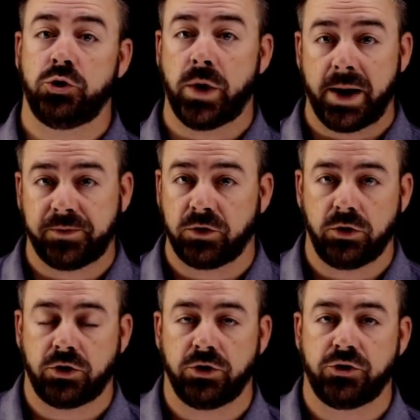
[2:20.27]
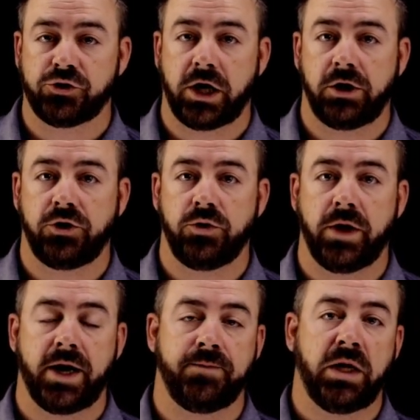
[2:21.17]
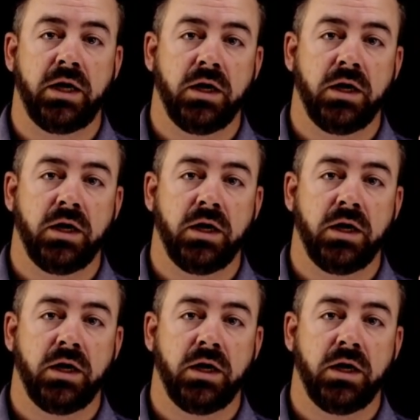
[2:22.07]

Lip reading: you absolutely could try to do that.